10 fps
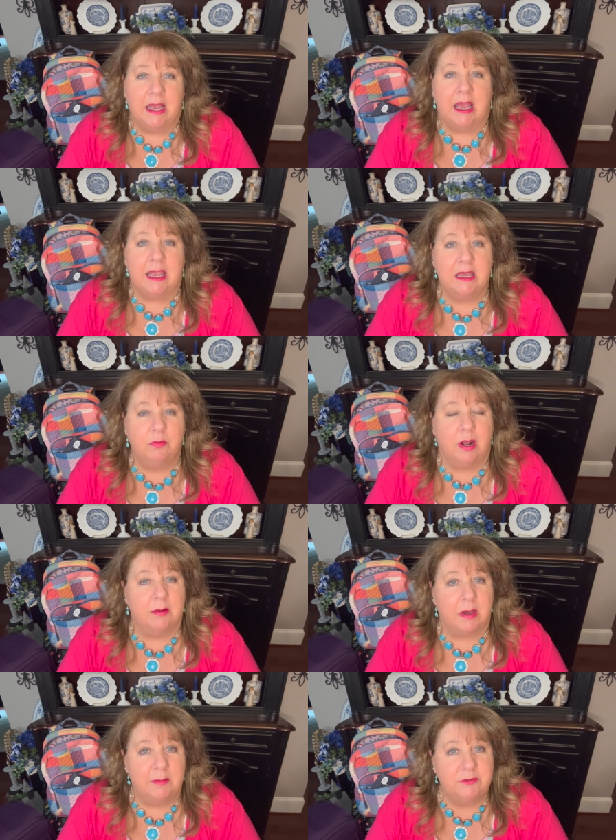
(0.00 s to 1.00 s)
And what
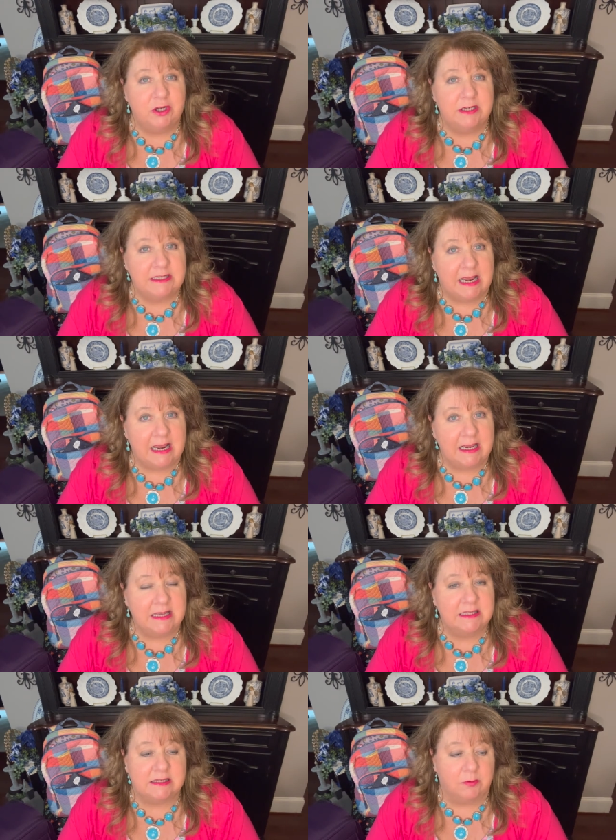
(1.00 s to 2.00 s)
I'm up to today
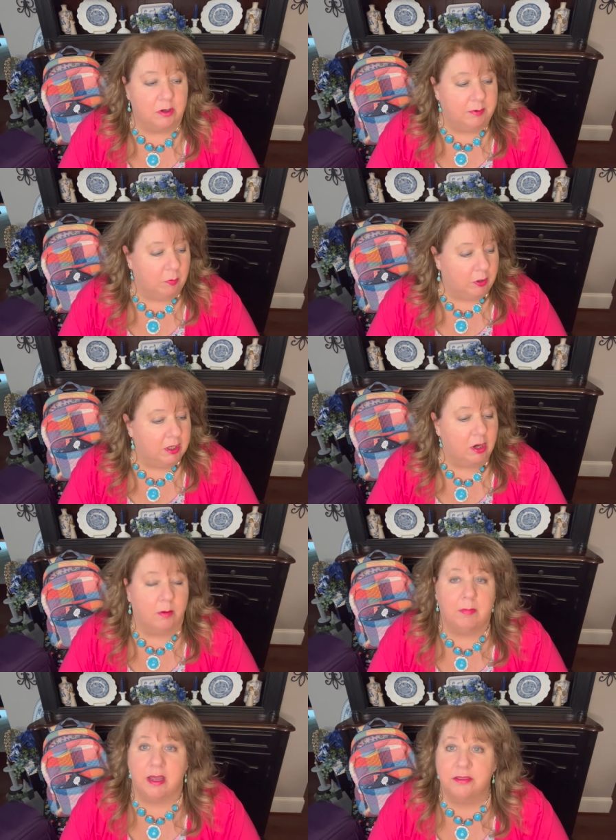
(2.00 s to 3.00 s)
is I'm going to be working
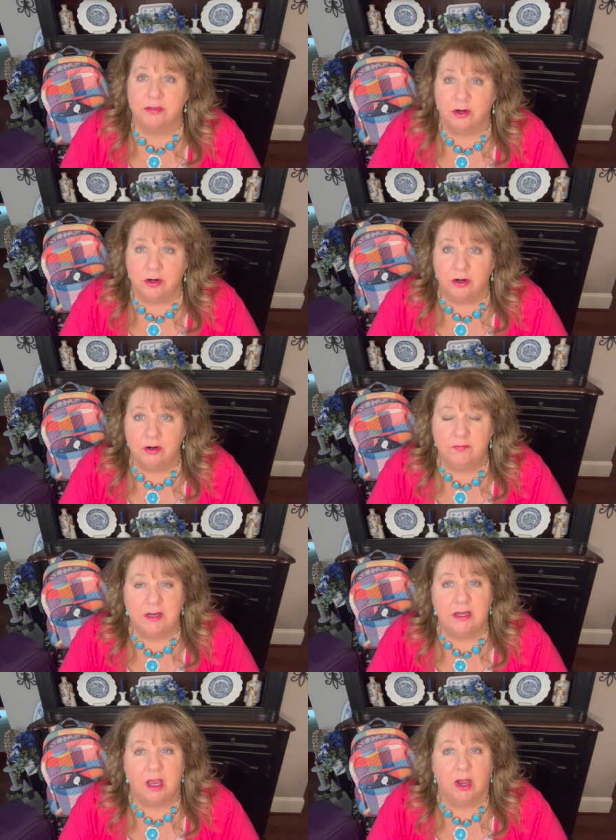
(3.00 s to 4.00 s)
on my third
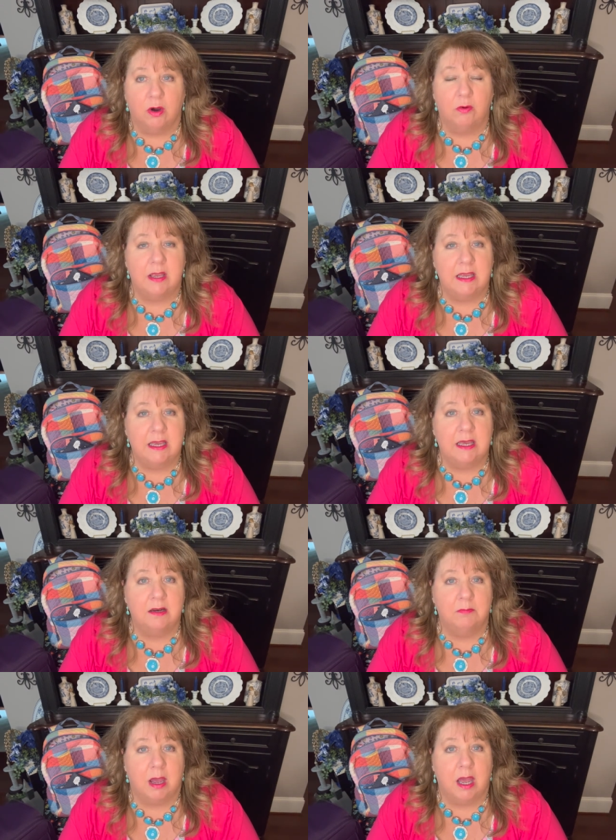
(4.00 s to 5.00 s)
video
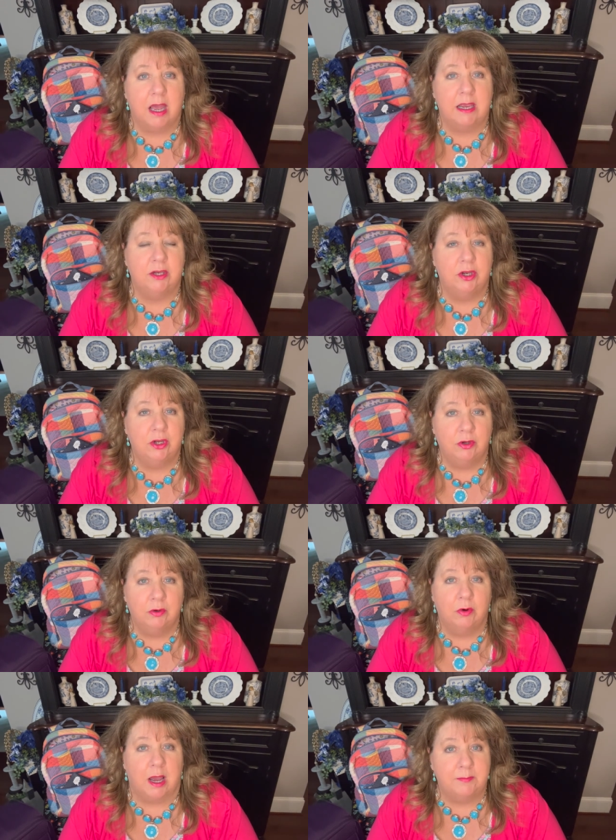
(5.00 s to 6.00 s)
in my
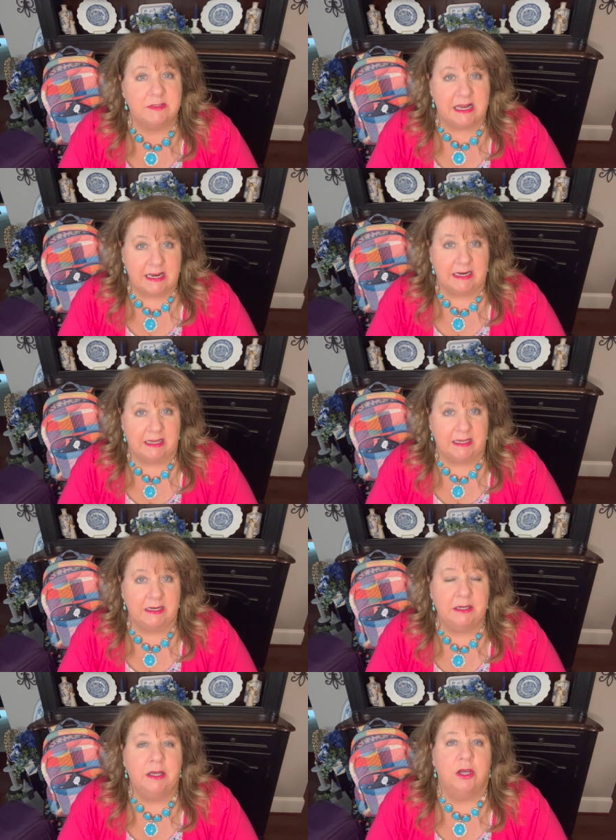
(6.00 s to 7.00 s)
new
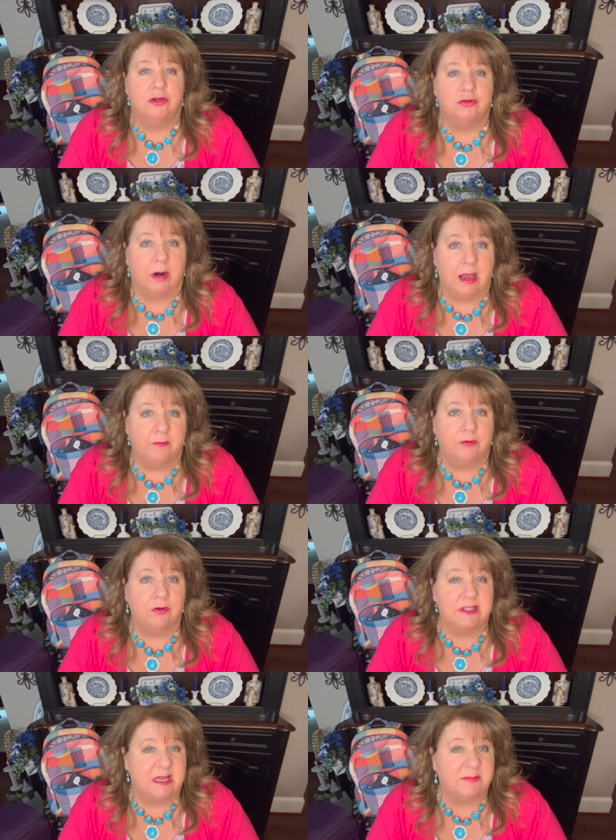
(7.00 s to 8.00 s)
updated
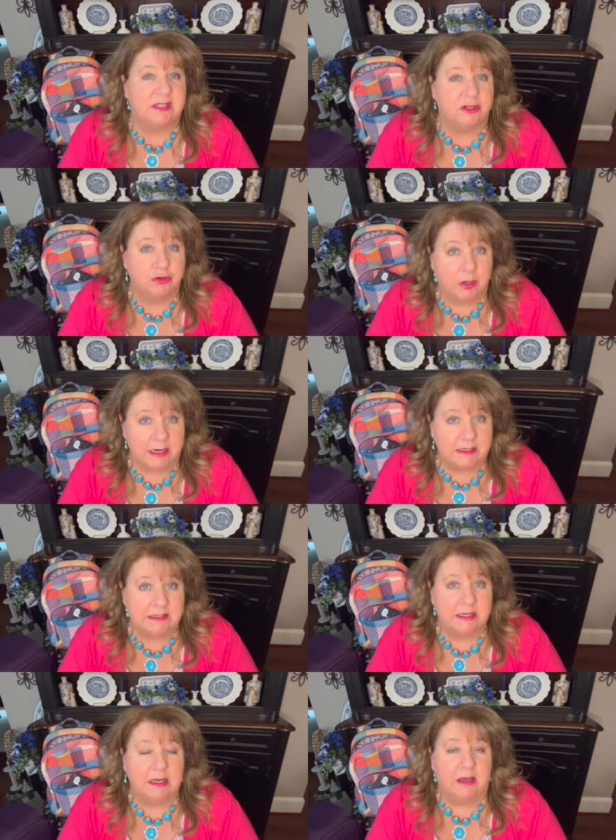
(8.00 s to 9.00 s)
travel tips and
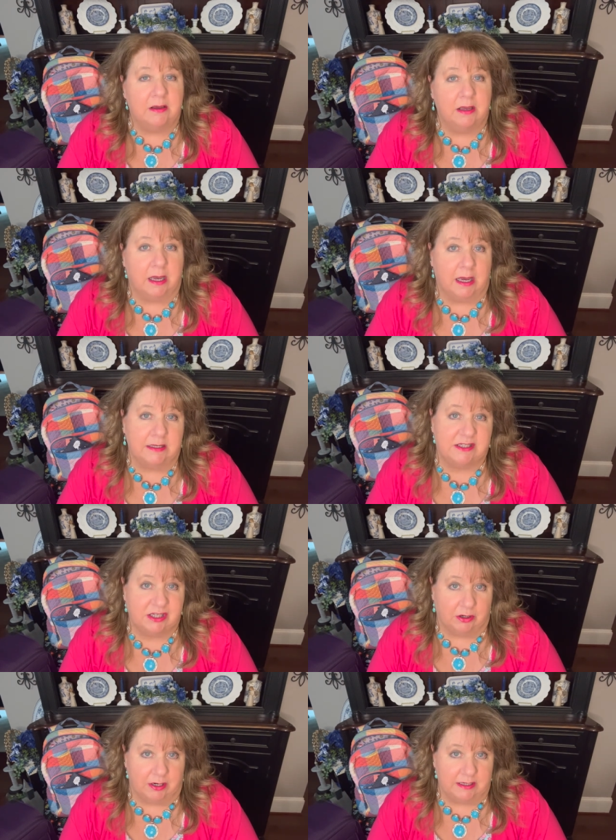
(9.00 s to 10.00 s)
tricks uh,
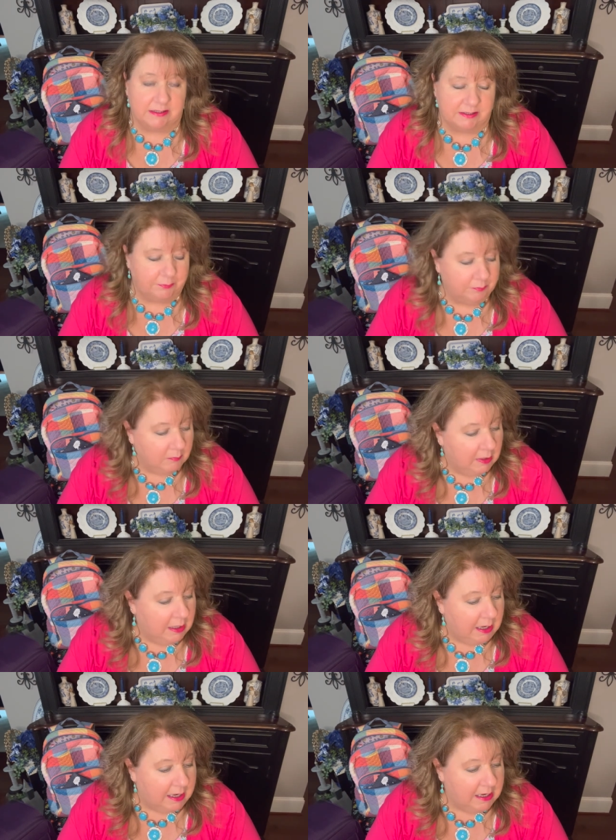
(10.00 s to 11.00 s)
series.
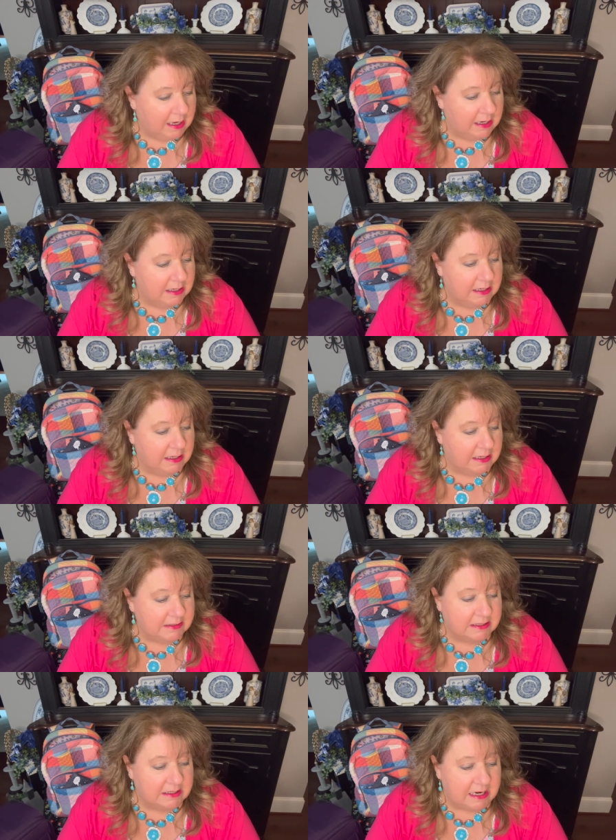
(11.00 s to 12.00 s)
And in
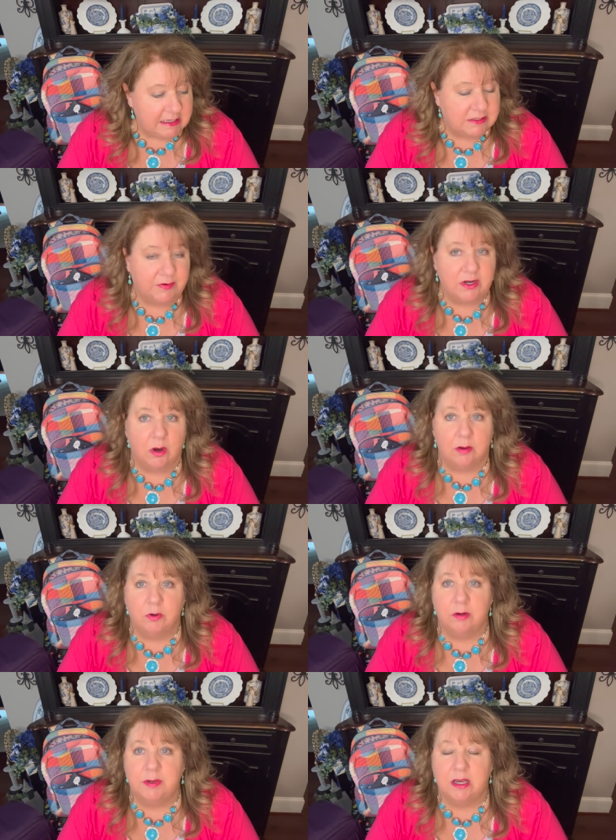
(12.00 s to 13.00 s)
today's video, I'm
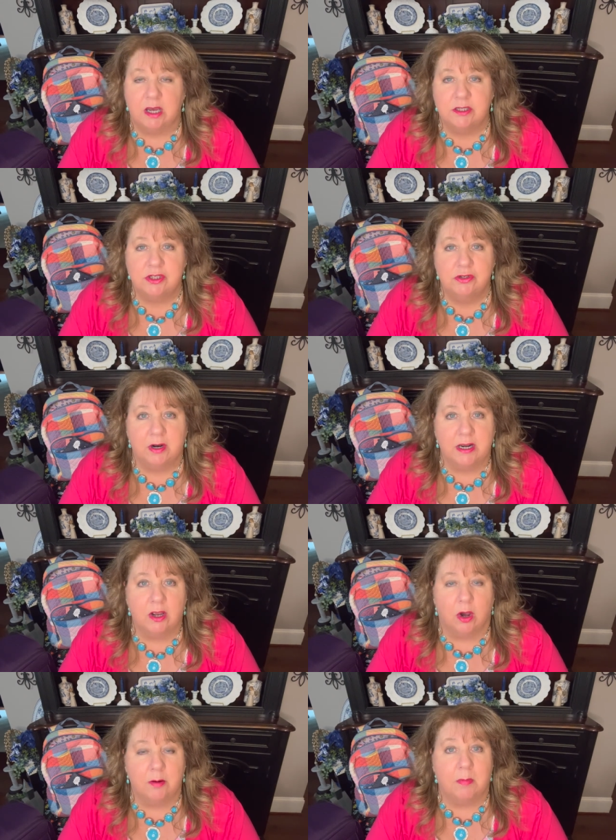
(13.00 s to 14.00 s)
going to be concentrating
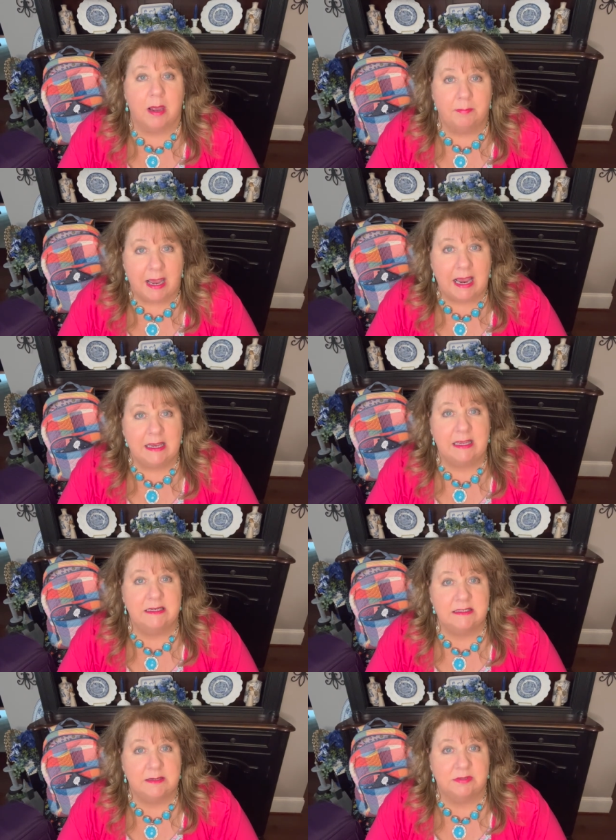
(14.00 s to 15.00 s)
on my
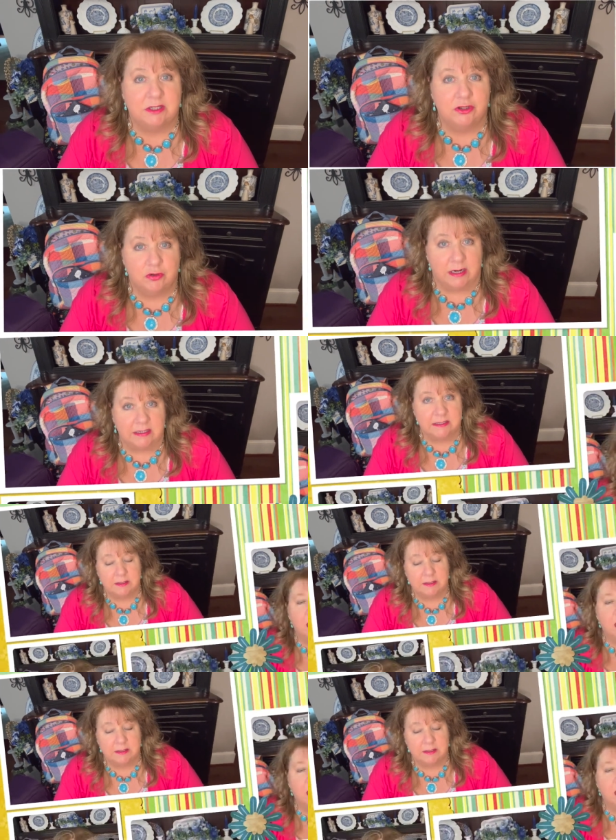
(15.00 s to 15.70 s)
packing tips and tricks.